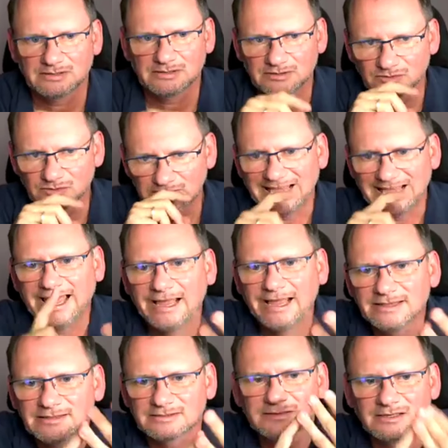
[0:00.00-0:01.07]
to it,
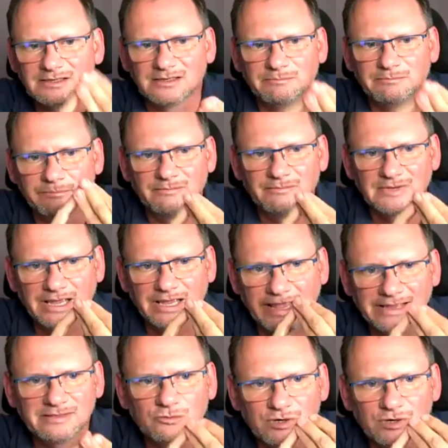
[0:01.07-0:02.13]
and
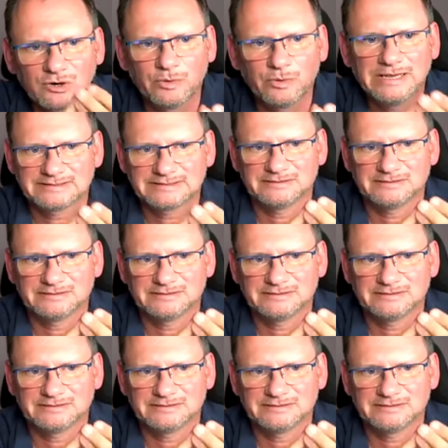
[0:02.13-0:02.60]
the request.